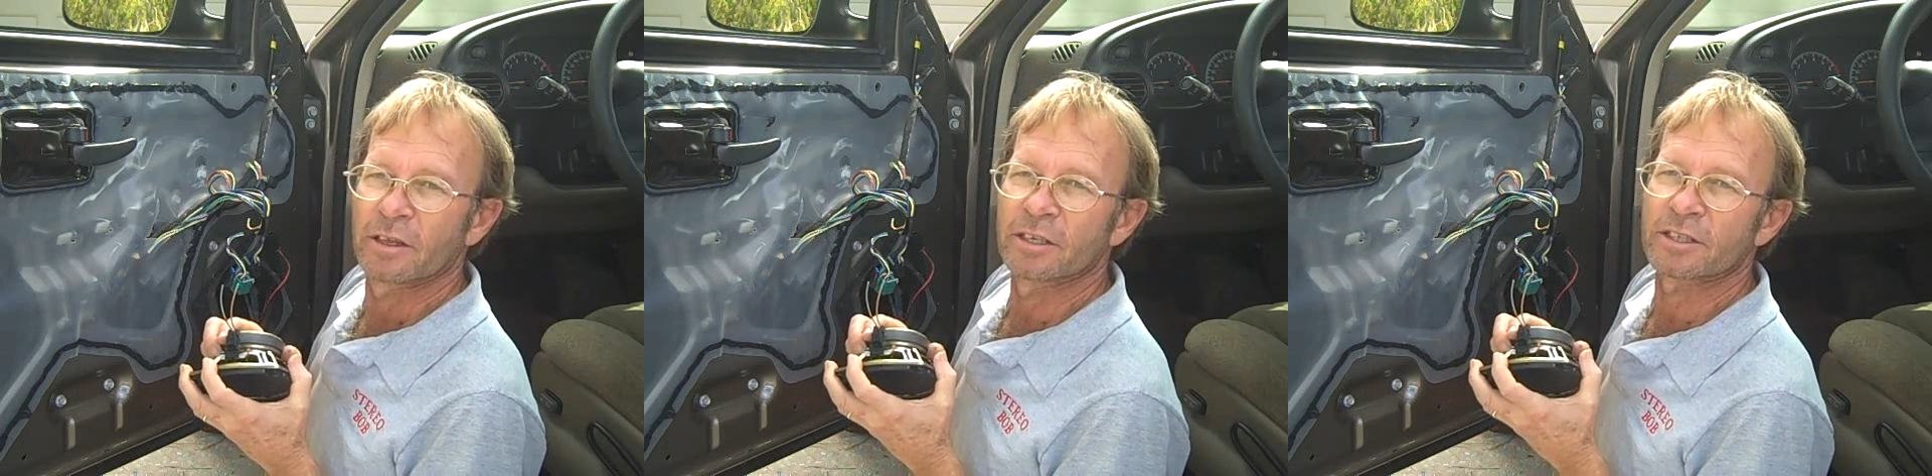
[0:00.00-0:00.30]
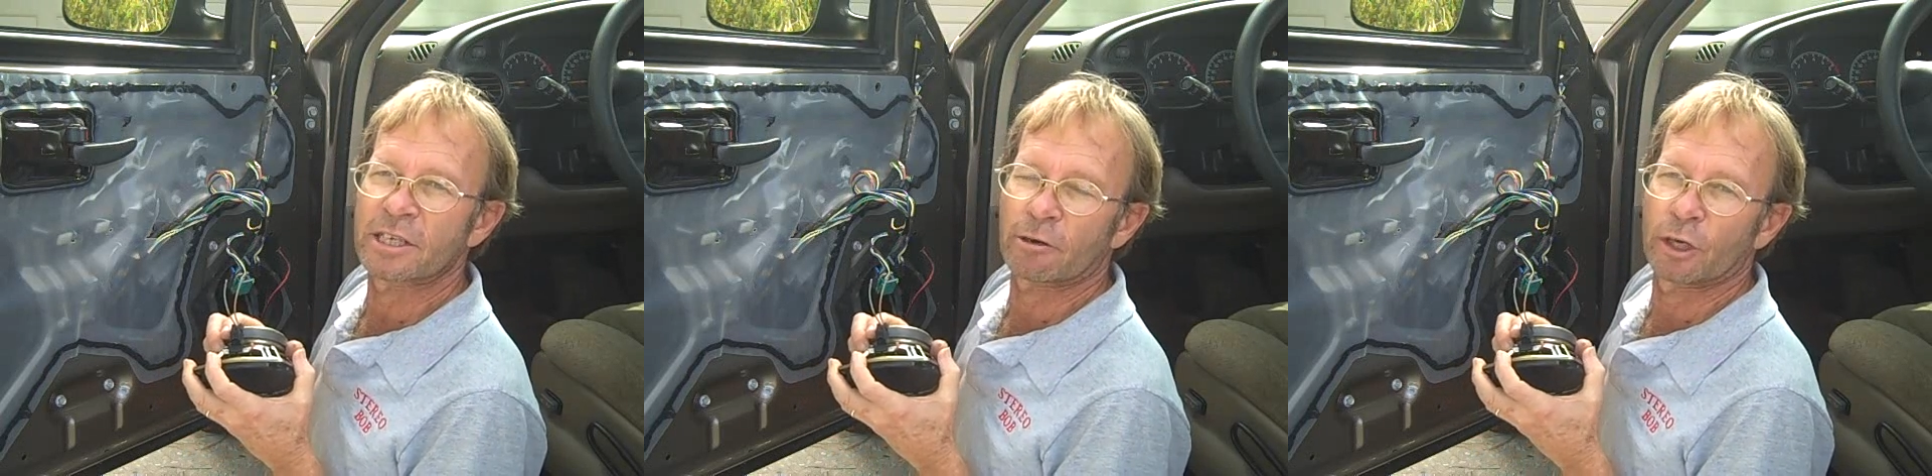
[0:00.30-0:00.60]
The
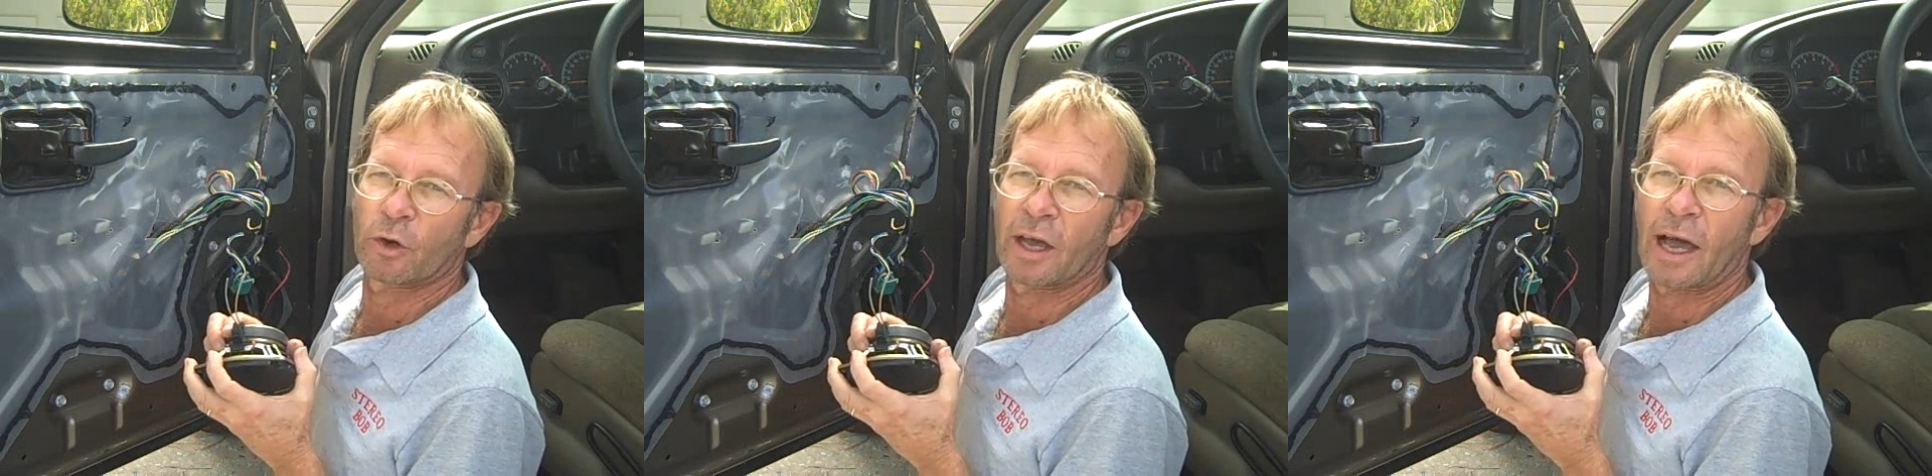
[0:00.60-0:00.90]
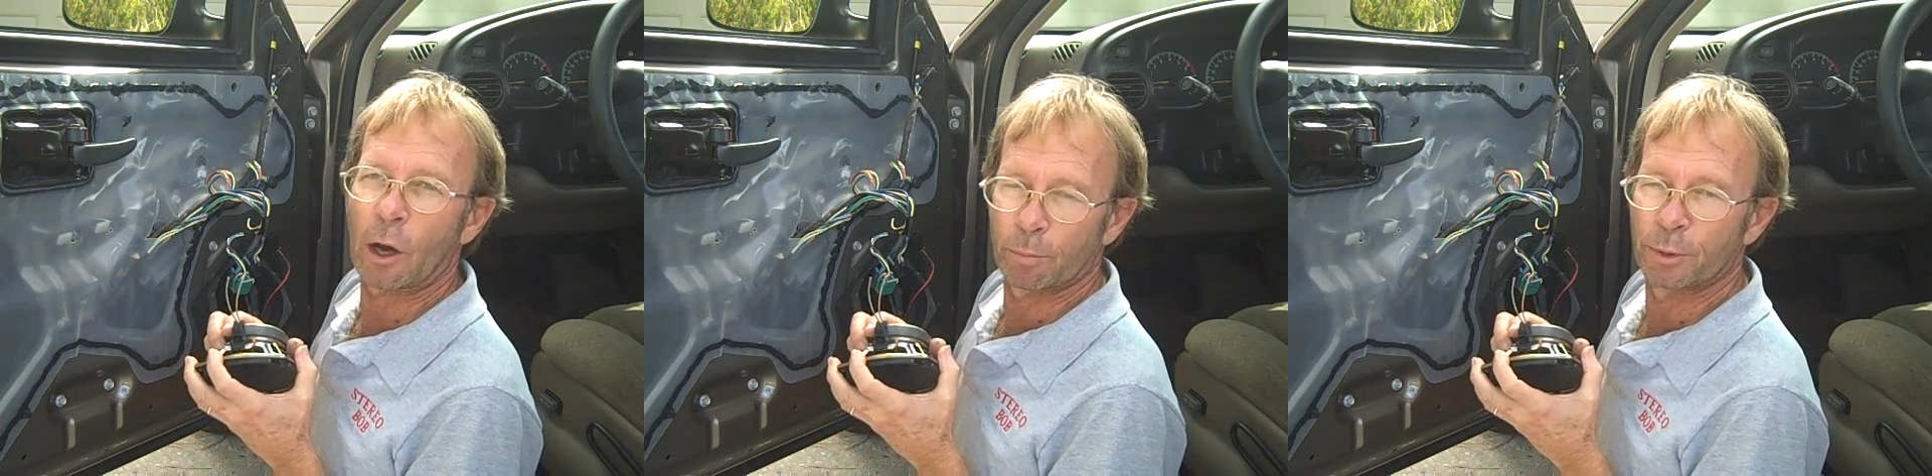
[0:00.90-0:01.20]
stereo
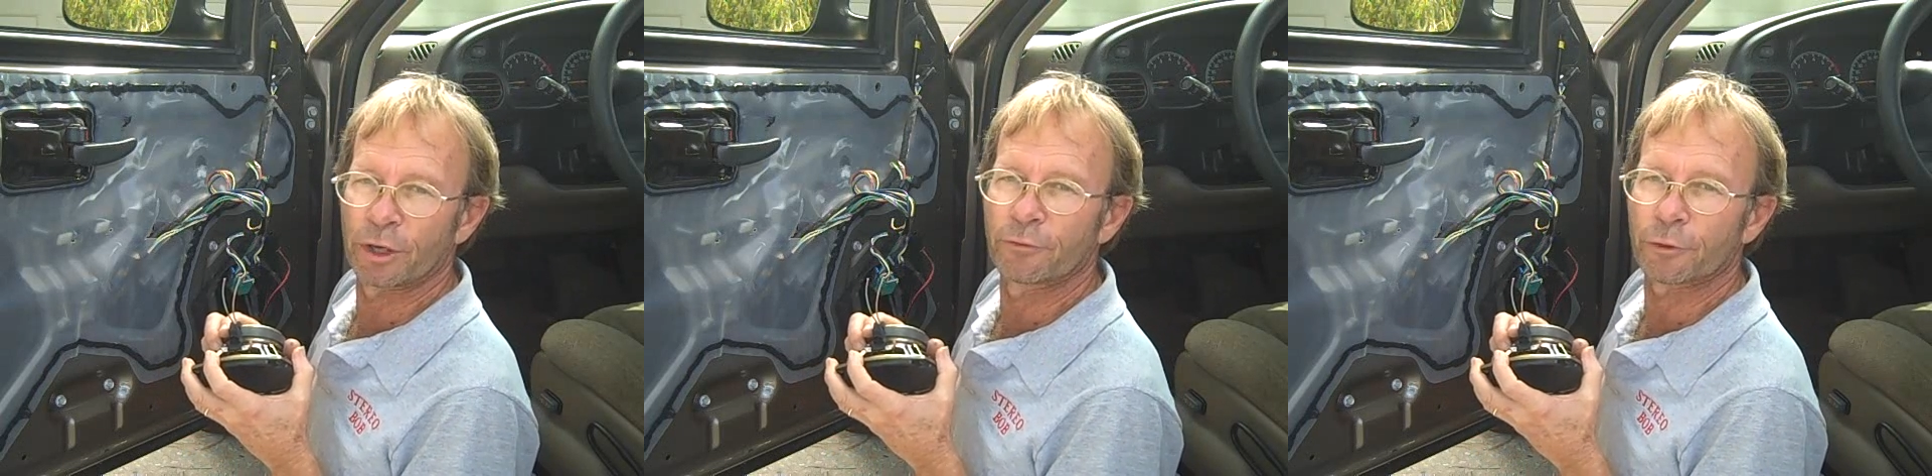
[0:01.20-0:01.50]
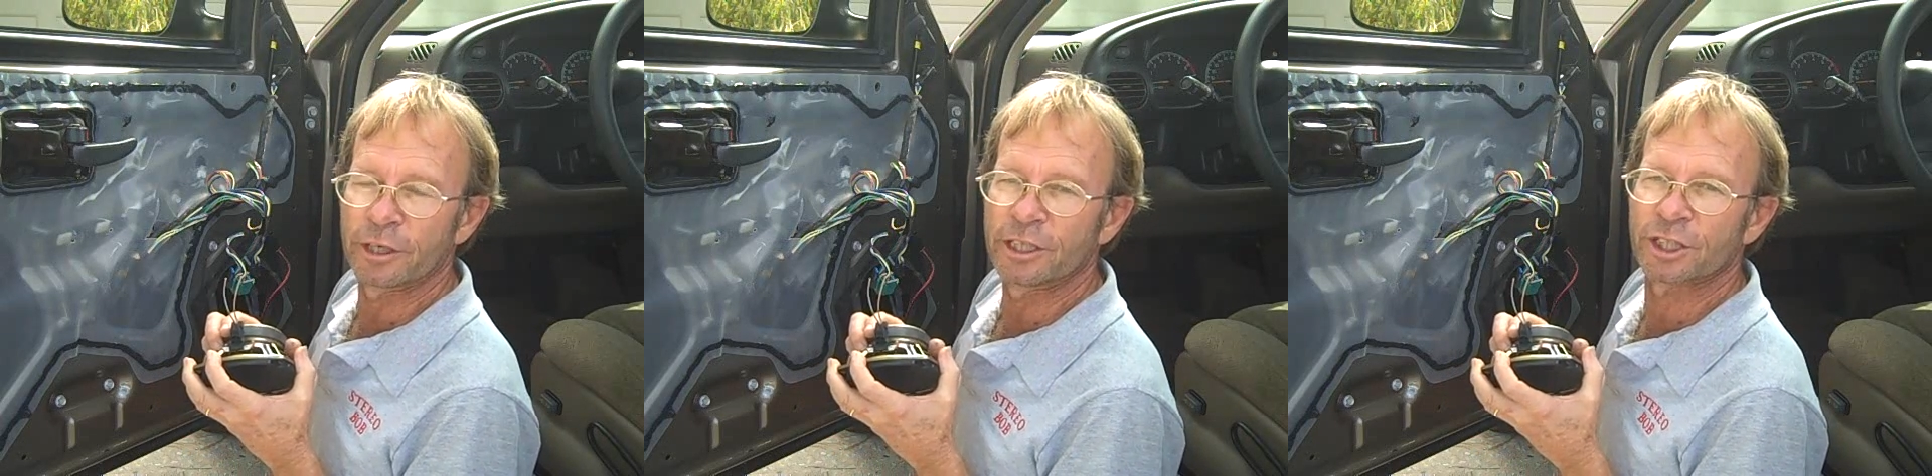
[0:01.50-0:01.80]
output
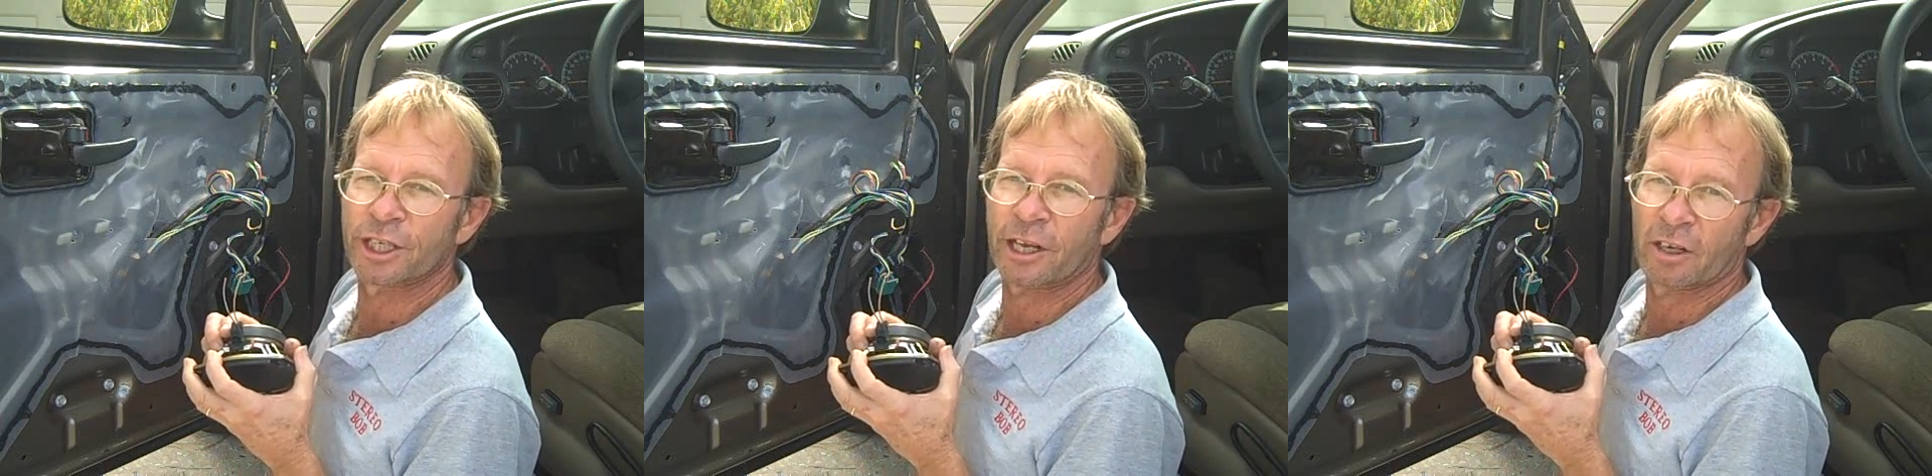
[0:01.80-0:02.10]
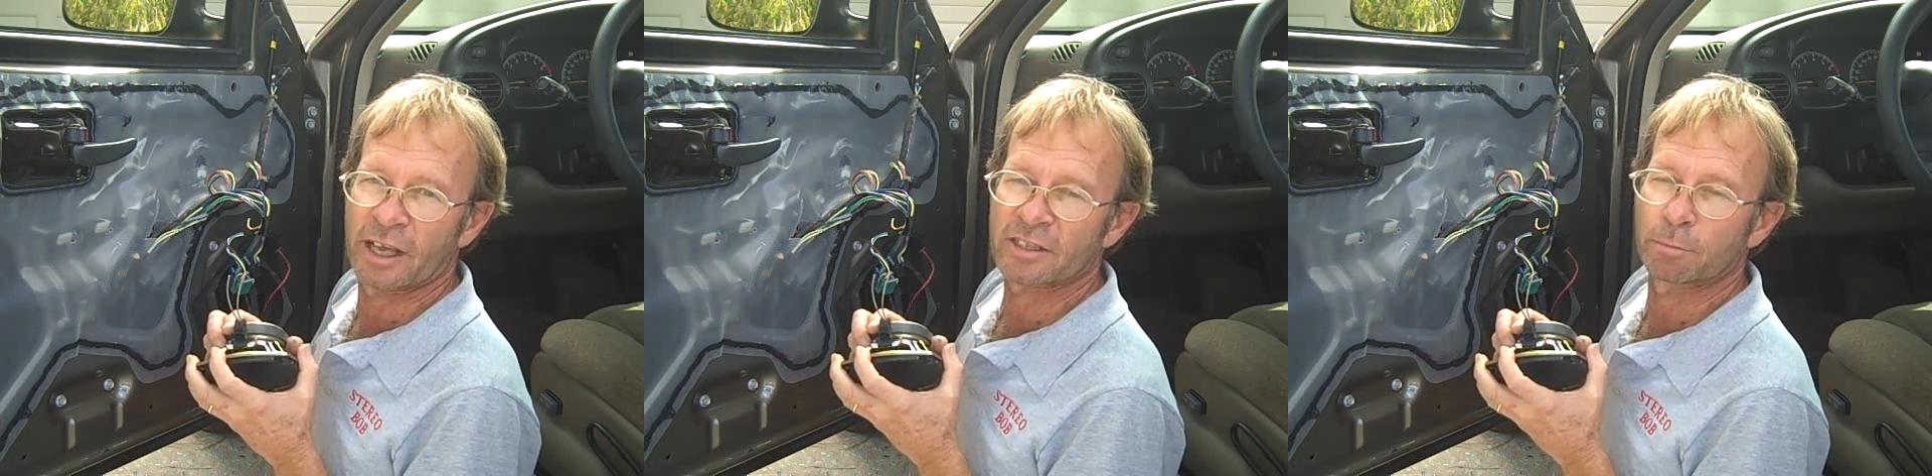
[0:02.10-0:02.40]
for each
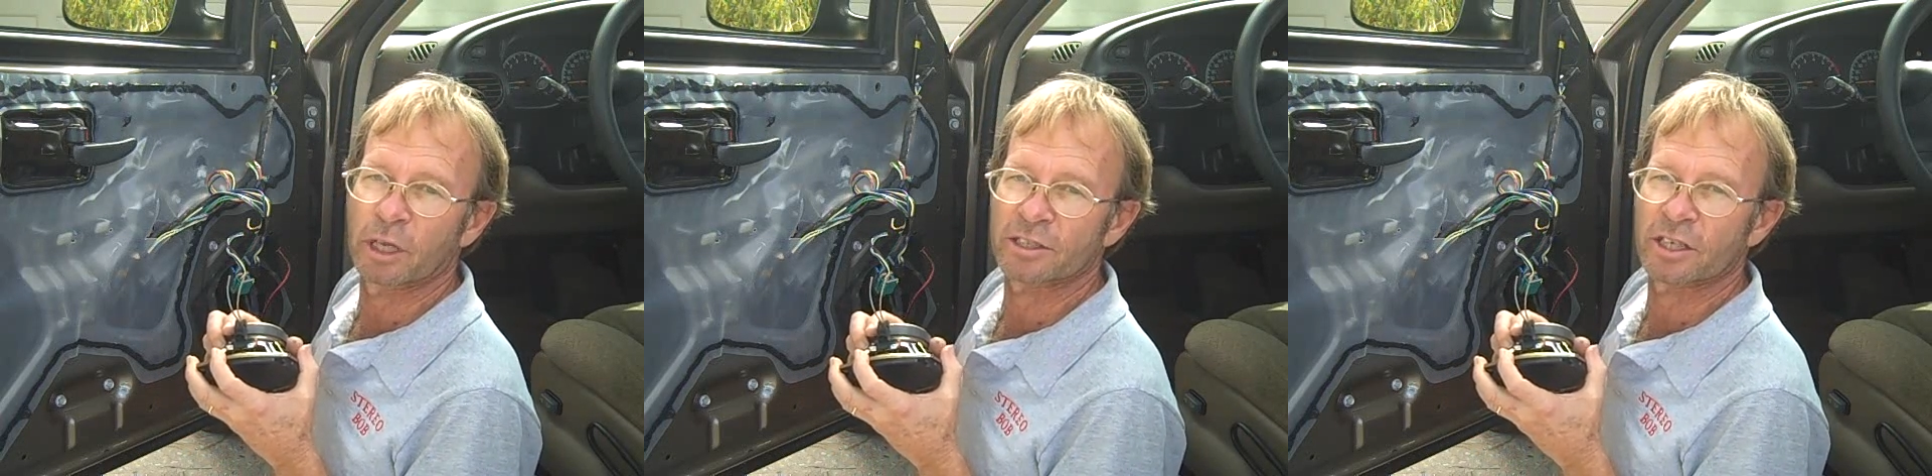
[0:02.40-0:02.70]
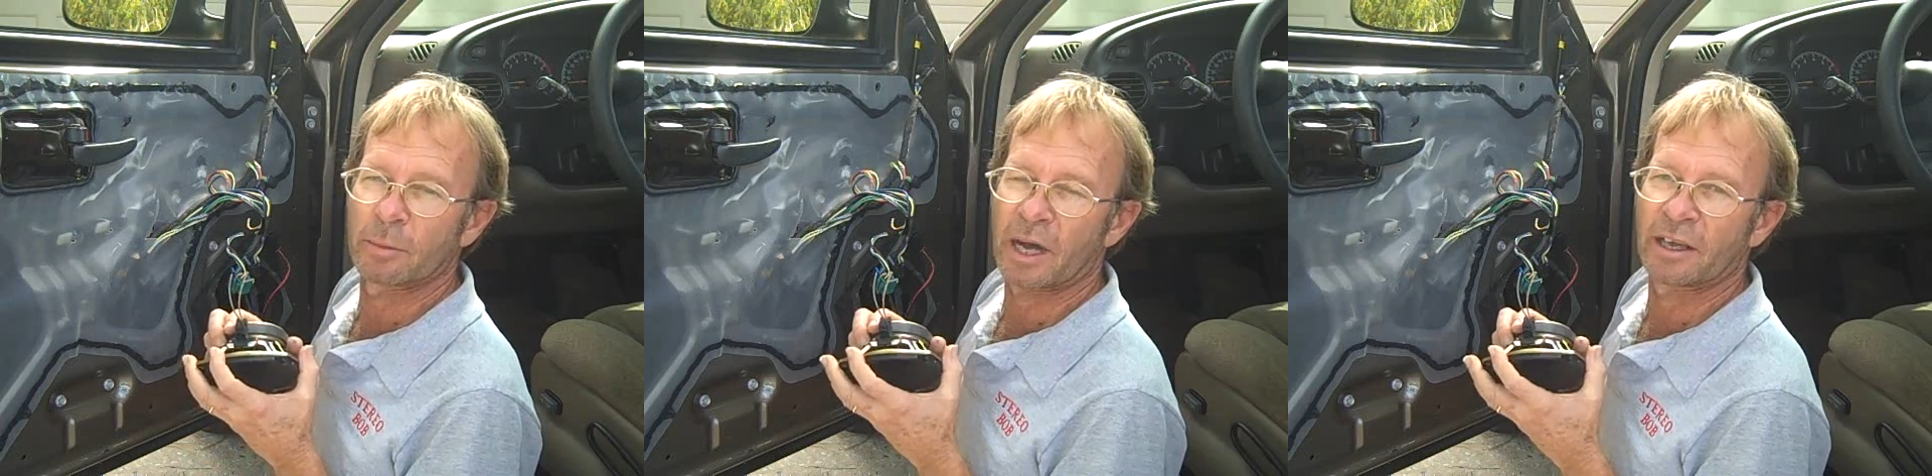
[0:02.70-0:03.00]
channel has a
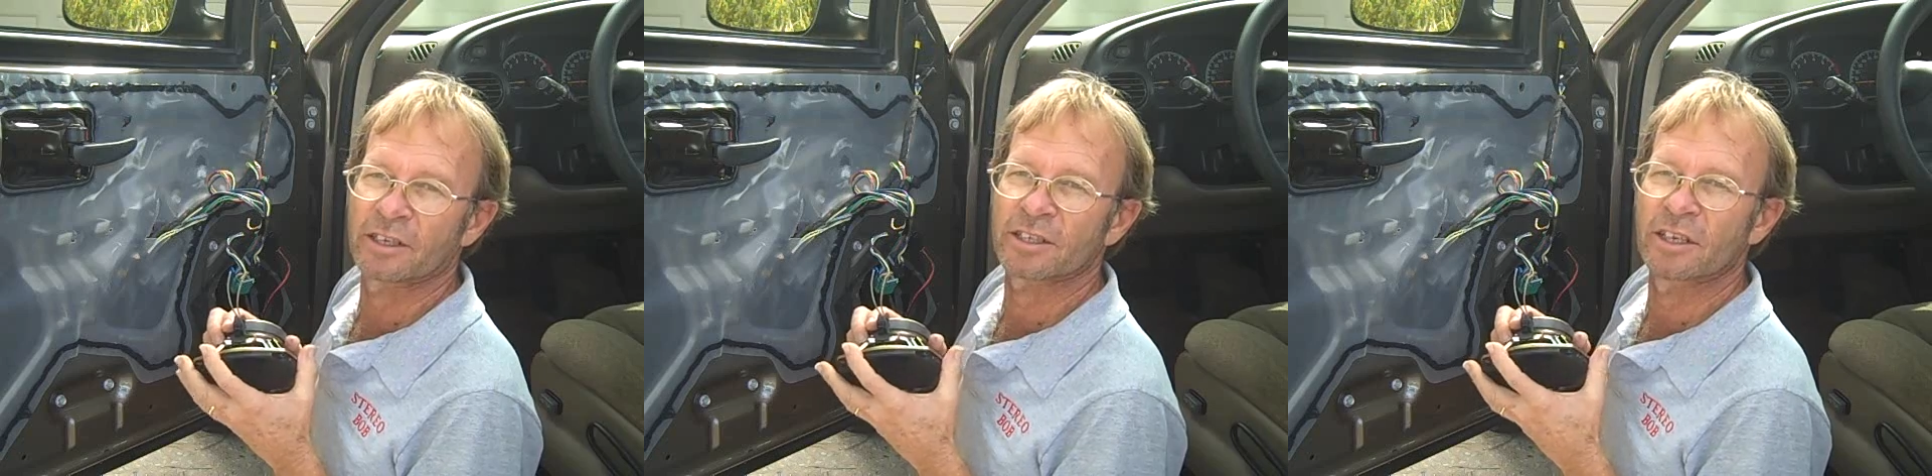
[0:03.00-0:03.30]
plus and a minus,